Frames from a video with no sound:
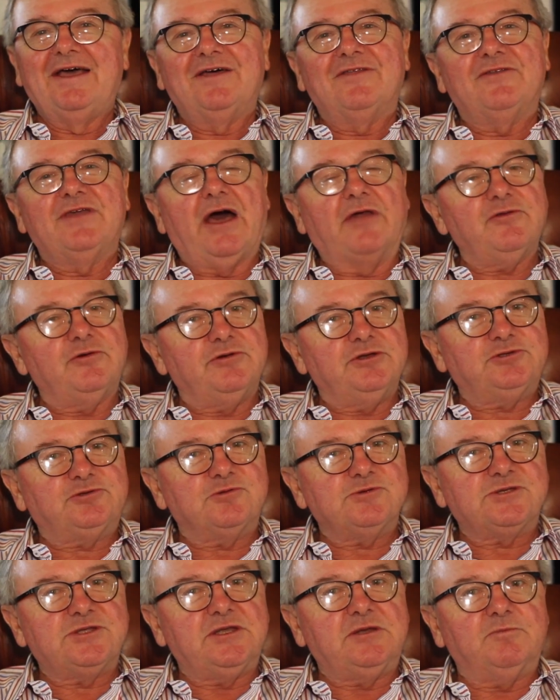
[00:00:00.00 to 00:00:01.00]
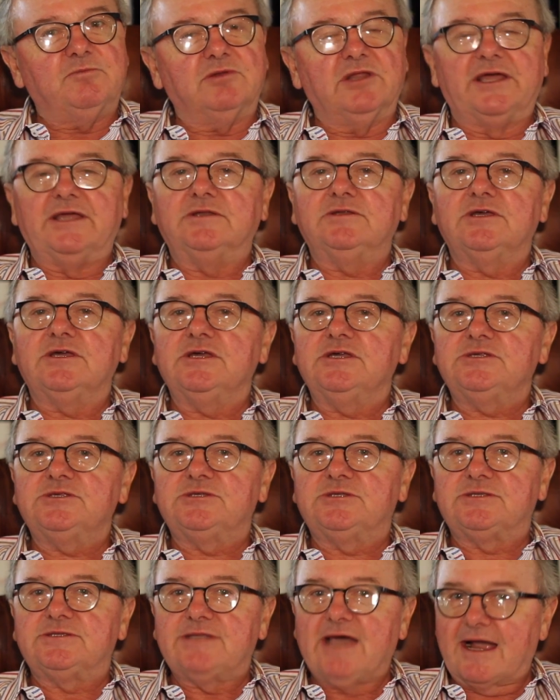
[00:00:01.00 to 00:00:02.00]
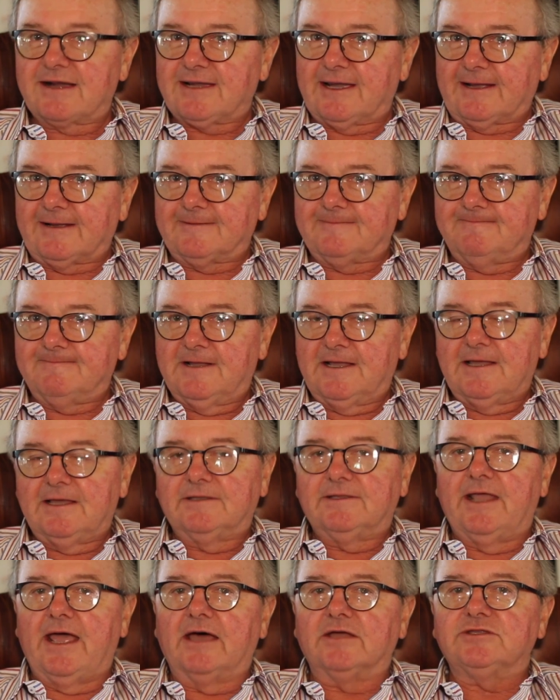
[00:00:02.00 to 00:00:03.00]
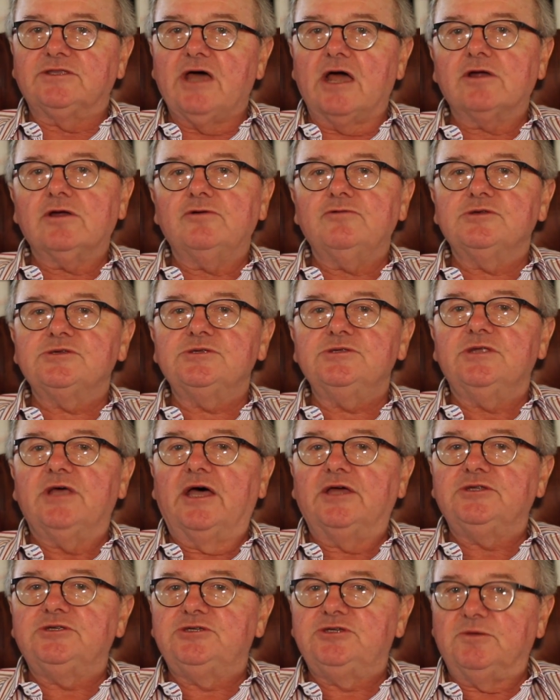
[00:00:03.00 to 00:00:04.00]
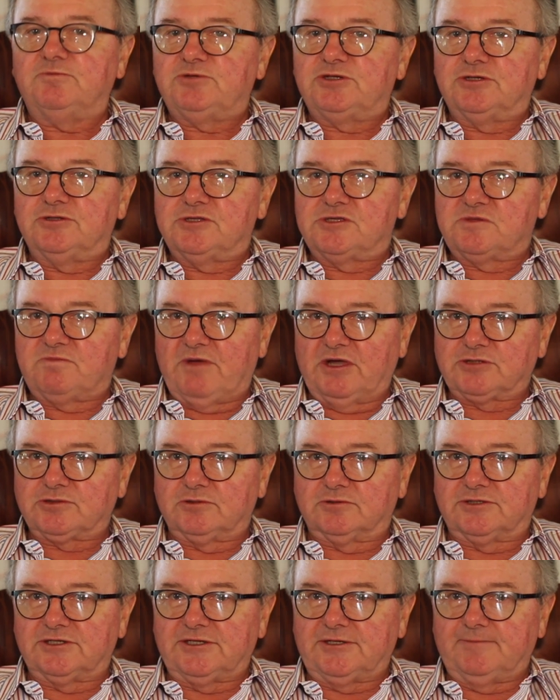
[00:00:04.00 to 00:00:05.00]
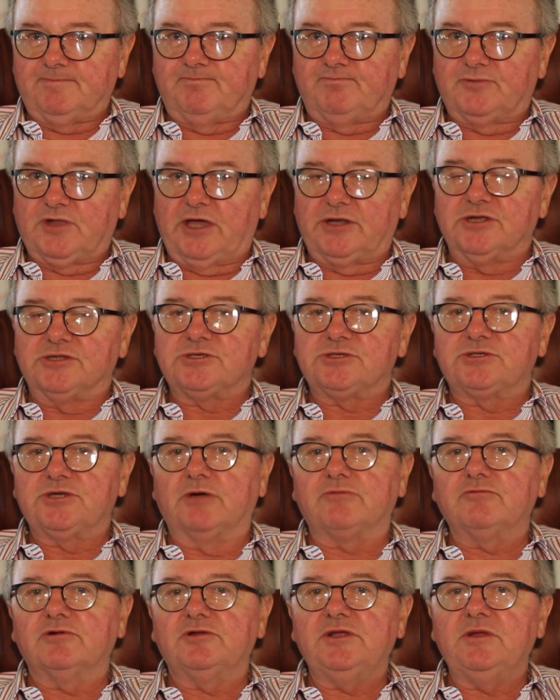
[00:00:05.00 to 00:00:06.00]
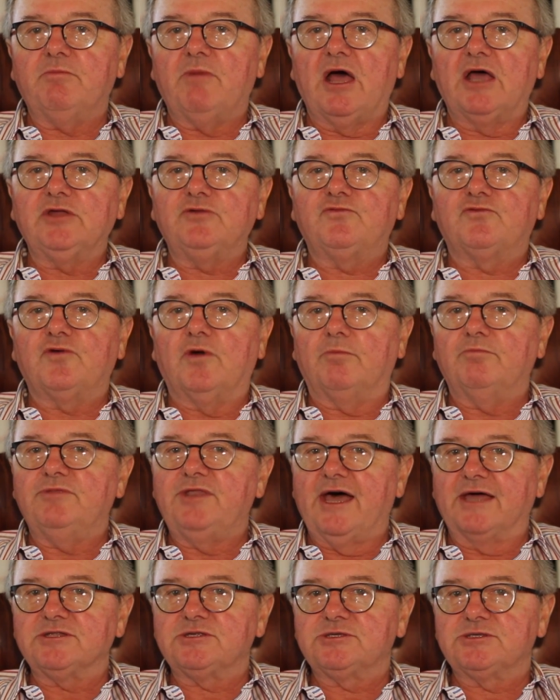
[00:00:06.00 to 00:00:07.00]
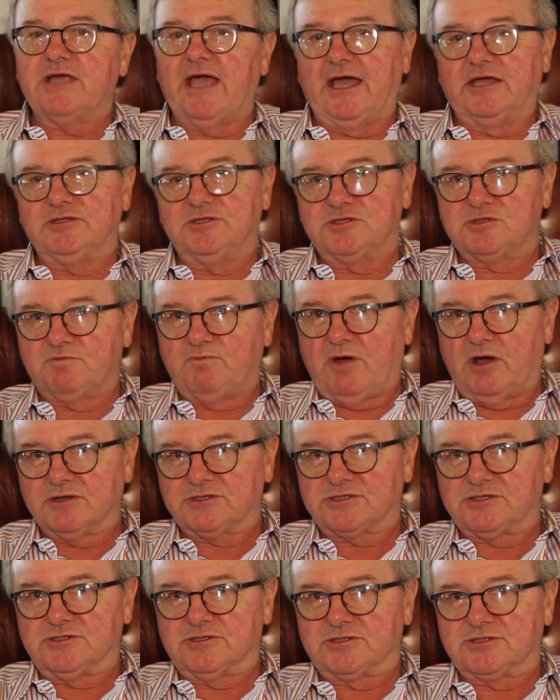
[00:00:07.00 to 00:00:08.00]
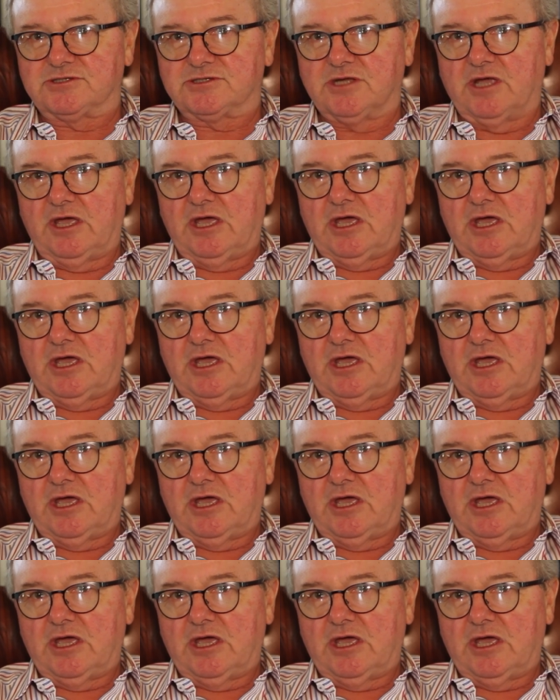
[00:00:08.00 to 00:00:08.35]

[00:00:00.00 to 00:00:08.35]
The other interesting blend is Dukkah. Now, Dukkah is an Egyptian specialty, and it's generally made from nuts and spices.